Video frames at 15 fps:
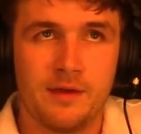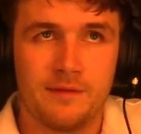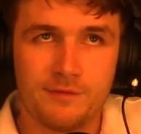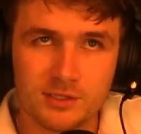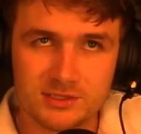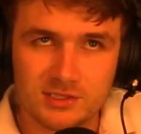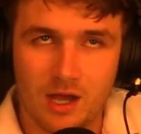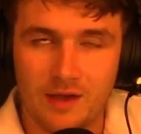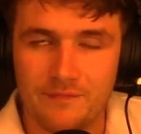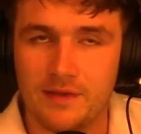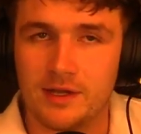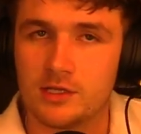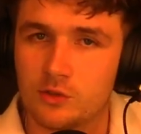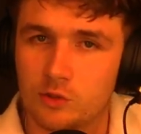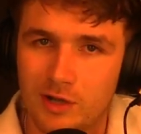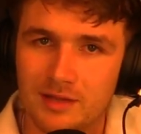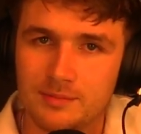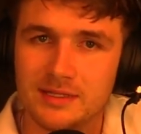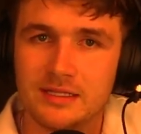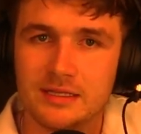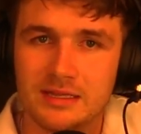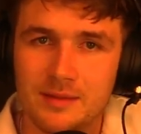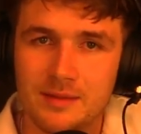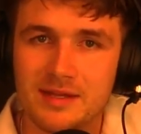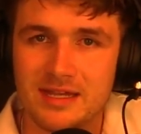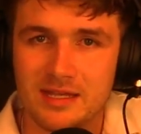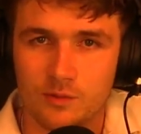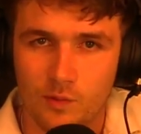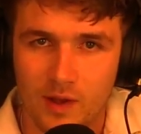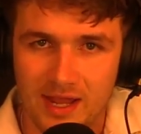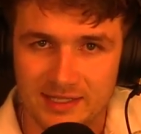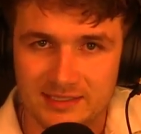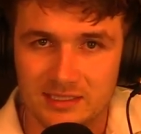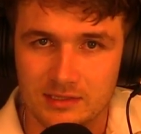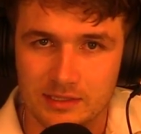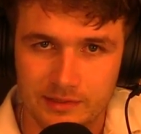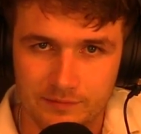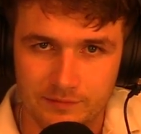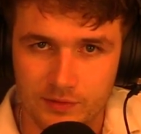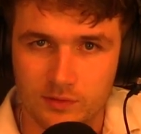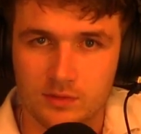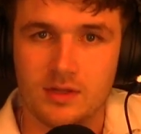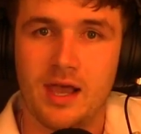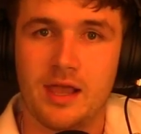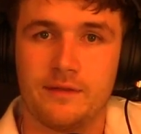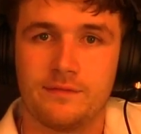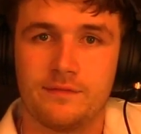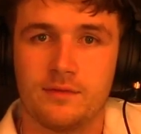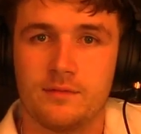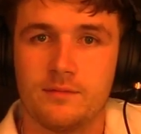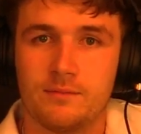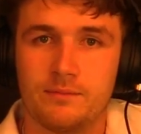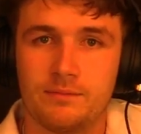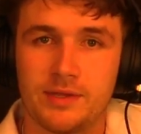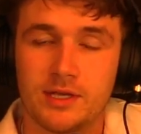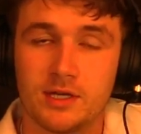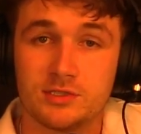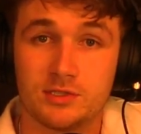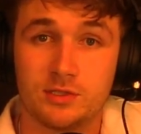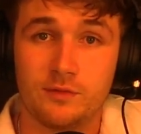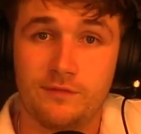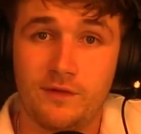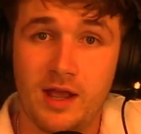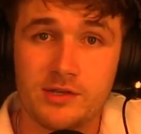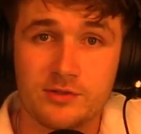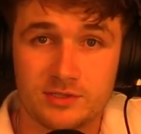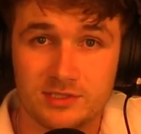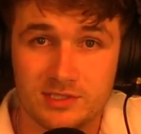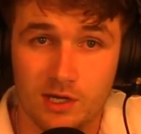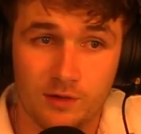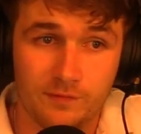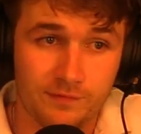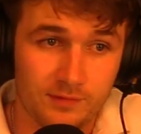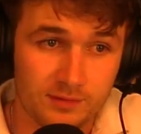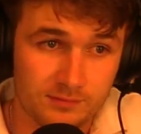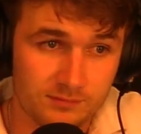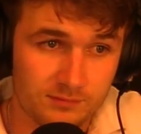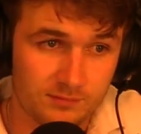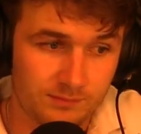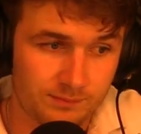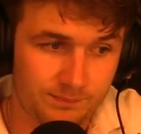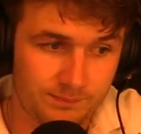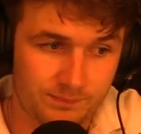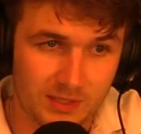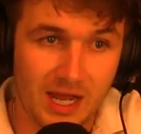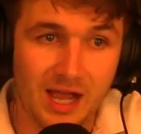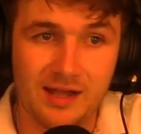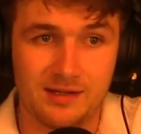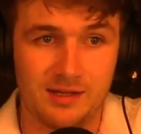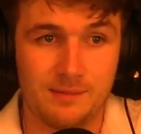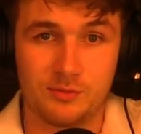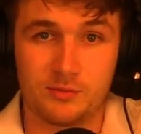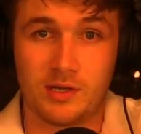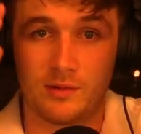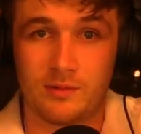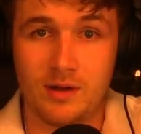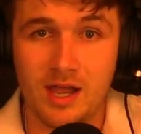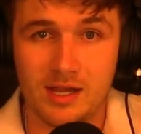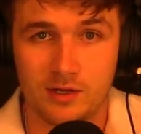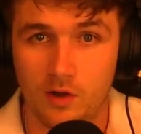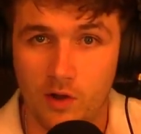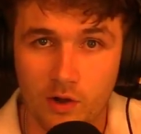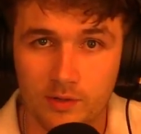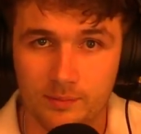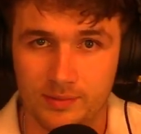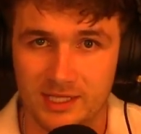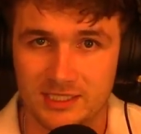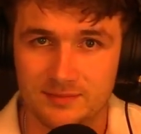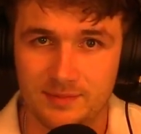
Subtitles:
first off, an incredibly limiting way to live your life, because you find yourself caught in between a rock and a hard place,